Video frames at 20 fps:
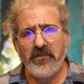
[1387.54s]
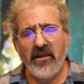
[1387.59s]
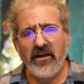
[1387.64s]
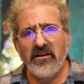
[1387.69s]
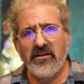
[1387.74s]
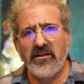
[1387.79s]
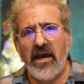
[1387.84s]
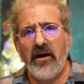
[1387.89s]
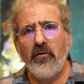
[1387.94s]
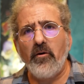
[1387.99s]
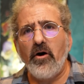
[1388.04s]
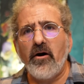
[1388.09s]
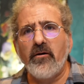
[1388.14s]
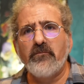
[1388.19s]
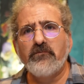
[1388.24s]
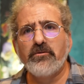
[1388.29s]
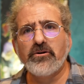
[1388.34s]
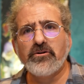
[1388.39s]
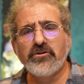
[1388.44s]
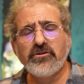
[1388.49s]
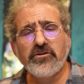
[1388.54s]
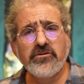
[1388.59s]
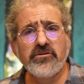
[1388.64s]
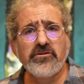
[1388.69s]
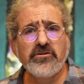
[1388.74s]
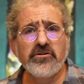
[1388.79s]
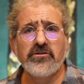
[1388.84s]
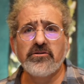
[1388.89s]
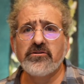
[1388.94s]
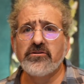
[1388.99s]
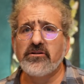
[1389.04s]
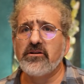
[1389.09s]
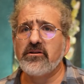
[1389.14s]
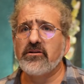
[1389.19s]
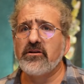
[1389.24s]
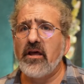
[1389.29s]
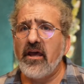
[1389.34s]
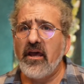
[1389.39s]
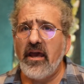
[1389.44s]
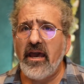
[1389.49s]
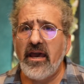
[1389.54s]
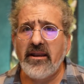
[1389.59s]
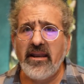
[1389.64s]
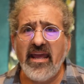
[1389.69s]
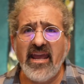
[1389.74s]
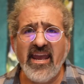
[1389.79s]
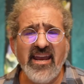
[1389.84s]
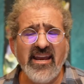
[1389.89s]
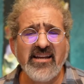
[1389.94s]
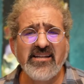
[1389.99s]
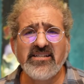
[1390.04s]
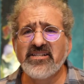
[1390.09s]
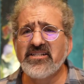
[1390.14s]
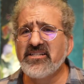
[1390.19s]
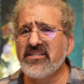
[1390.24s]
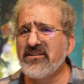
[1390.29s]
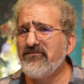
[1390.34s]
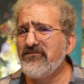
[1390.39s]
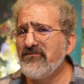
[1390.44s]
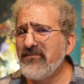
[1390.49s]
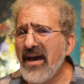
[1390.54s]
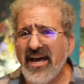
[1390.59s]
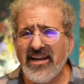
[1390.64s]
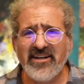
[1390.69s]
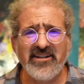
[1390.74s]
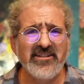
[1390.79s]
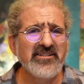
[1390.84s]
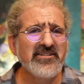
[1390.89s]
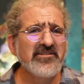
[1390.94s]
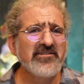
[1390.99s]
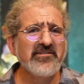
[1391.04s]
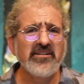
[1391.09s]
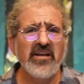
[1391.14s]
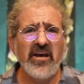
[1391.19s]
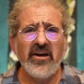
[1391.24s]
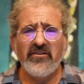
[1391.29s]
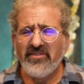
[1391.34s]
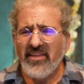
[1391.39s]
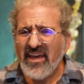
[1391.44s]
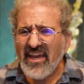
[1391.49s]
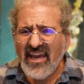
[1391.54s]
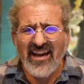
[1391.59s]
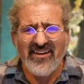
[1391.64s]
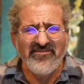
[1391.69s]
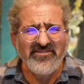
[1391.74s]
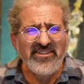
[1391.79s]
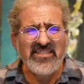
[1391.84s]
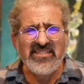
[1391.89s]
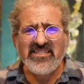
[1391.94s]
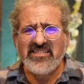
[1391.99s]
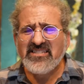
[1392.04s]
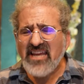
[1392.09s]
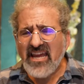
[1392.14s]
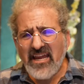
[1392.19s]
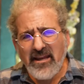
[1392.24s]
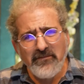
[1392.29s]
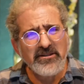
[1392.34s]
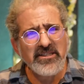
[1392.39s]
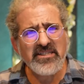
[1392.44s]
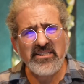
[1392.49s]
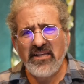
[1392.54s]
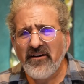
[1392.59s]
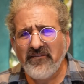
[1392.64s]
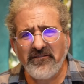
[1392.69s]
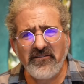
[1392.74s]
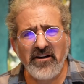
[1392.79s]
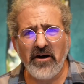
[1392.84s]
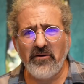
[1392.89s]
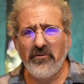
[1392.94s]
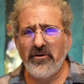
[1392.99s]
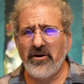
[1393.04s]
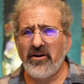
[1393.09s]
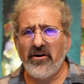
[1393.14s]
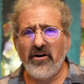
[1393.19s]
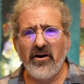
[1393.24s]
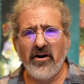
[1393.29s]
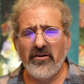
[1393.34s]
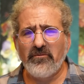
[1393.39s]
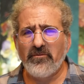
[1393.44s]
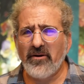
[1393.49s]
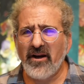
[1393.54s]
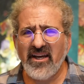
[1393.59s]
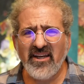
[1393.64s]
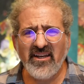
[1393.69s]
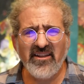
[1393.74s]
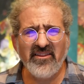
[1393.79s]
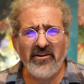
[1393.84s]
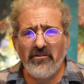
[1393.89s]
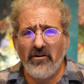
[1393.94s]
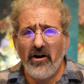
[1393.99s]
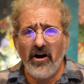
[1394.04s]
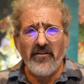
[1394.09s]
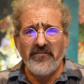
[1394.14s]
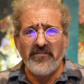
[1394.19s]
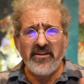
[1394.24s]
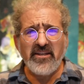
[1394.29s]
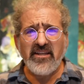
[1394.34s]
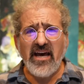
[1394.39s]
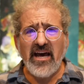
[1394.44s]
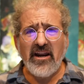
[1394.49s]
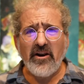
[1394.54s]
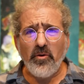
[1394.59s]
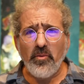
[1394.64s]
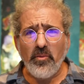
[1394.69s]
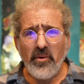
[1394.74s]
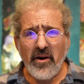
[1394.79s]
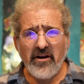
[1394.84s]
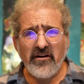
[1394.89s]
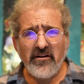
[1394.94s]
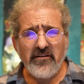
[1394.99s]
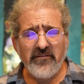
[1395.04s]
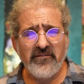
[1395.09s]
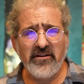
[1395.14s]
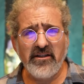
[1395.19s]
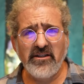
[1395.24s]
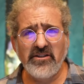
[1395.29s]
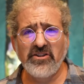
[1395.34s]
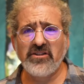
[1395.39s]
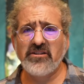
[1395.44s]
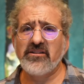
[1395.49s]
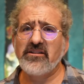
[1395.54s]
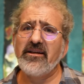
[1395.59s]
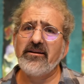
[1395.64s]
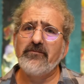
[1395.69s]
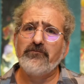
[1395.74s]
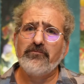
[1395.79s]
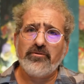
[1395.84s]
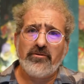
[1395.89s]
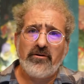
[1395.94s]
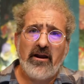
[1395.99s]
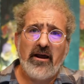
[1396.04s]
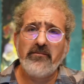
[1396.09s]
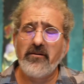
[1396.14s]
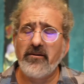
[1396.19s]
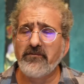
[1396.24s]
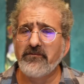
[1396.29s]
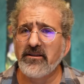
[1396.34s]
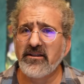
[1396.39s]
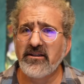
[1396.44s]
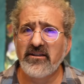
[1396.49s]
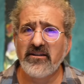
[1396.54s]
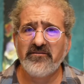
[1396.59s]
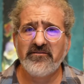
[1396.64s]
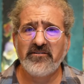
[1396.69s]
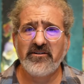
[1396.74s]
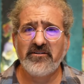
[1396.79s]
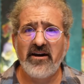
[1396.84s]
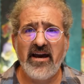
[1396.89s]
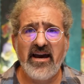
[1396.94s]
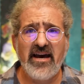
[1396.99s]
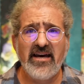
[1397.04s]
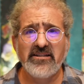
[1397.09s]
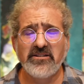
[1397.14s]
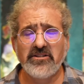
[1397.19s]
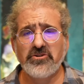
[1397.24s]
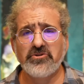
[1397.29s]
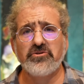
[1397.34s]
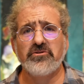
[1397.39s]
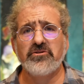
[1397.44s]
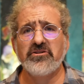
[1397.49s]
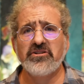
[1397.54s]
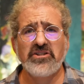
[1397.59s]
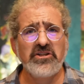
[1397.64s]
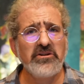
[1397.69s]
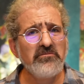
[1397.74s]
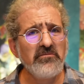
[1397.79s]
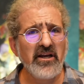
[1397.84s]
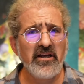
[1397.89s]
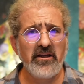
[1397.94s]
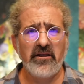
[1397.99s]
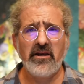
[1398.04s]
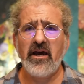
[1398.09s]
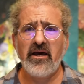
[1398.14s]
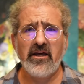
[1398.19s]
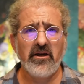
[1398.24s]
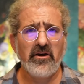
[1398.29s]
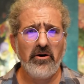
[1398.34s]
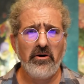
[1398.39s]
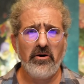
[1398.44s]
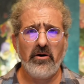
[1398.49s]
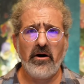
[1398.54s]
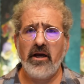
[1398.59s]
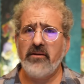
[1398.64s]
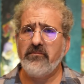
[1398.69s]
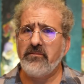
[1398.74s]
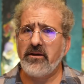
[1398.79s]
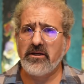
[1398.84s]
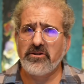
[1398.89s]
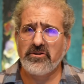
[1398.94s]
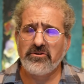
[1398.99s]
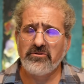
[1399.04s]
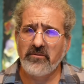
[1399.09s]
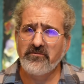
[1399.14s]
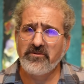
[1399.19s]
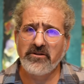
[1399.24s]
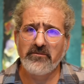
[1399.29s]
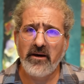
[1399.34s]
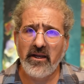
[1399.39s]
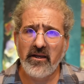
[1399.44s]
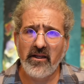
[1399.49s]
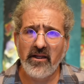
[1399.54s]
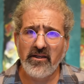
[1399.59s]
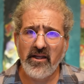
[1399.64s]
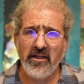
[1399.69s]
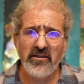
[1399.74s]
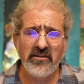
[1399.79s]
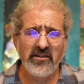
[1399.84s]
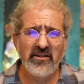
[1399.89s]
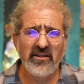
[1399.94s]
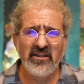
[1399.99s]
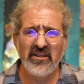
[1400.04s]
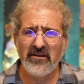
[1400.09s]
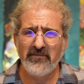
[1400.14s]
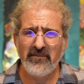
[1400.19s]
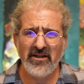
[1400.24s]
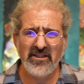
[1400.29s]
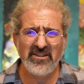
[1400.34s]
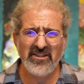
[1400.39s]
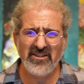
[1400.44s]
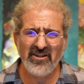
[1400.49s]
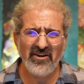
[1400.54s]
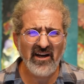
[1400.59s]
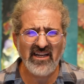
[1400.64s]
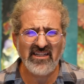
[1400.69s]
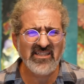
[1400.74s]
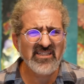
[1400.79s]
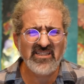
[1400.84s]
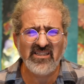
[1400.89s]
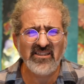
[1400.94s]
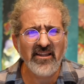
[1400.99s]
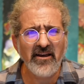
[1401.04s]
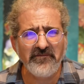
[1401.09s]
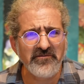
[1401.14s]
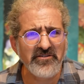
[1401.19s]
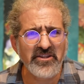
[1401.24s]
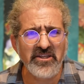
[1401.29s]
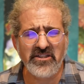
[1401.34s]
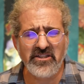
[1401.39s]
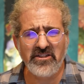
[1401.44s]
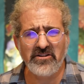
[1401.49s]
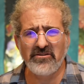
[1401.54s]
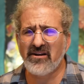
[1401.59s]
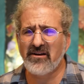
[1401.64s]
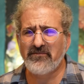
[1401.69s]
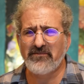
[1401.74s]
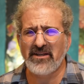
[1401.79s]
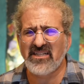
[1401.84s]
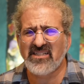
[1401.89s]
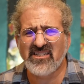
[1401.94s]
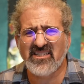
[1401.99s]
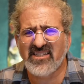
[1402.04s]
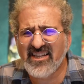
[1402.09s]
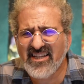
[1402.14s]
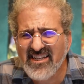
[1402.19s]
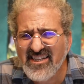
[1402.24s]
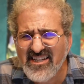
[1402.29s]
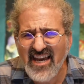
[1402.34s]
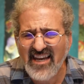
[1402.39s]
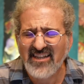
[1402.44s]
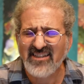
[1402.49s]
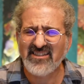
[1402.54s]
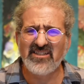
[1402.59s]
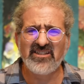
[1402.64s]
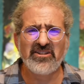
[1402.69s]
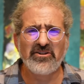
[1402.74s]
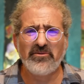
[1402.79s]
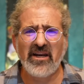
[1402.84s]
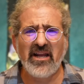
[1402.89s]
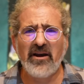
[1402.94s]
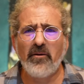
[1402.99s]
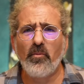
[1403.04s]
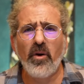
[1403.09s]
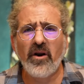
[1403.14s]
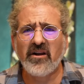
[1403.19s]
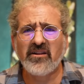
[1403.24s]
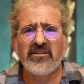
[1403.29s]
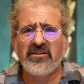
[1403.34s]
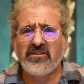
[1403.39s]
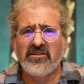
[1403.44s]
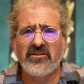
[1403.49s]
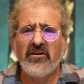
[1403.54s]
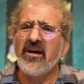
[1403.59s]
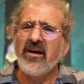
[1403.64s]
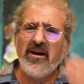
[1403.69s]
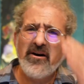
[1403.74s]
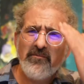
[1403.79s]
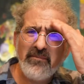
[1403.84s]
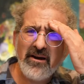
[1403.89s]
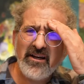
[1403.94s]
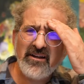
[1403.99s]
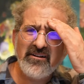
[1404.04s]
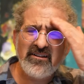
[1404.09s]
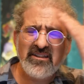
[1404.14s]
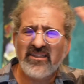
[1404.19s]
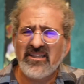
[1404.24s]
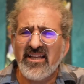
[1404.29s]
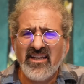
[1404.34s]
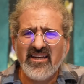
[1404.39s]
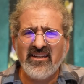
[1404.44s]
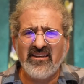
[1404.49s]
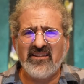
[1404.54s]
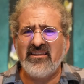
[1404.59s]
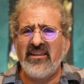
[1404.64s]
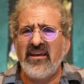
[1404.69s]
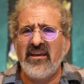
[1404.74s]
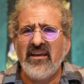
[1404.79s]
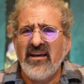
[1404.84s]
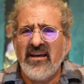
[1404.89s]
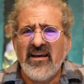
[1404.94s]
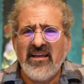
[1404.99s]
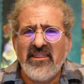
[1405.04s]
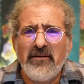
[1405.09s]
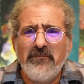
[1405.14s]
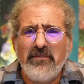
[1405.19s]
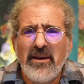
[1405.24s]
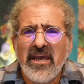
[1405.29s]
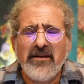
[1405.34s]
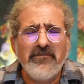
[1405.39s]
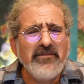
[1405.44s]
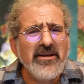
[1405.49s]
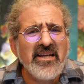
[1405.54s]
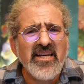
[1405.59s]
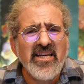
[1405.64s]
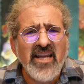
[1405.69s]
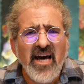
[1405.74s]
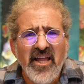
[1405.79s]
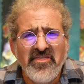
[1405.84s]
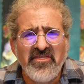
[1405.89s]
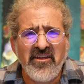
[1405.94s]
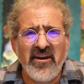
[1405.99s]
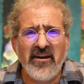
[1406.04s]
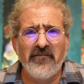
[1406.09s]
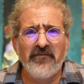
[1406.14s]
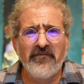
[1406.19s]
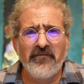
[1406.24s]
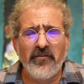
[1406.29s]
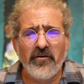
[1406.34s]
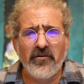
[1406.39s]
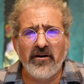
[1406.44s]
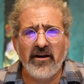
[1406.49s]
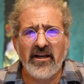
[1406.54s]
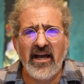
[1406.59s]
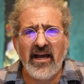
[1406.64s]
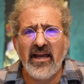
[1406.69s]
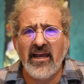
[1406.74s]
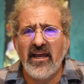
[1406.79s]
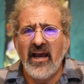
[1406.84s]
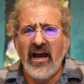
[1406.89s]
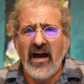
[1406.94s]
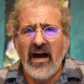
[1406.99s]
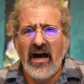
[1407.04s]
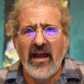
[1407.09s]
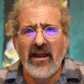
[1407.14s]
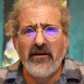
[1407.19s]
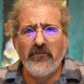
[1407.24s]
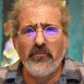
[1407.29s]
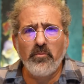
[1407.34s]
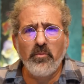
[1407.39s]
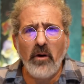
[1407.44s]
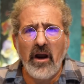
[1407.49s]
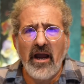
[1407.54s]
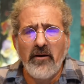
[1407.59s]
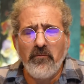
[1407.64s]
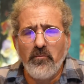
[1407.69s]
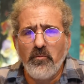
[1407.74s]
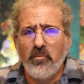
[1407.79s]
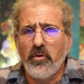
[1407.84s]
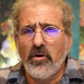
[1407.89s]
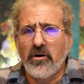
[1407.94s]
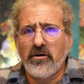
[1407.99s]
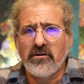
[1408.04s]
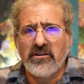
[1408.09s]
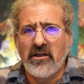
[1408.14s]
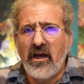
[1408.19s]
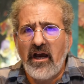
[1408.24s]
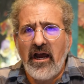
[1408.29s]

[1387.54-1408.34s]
Now, producers and agents and managers, they have the same stuff going on, right? They're often not aware of it, just like probably if you ask George, he might not go, I make scripts about identity. He might just go, I just love this script. I just connected to it. I wanted to do Michael Clayton, they paid me nothing for it. I worked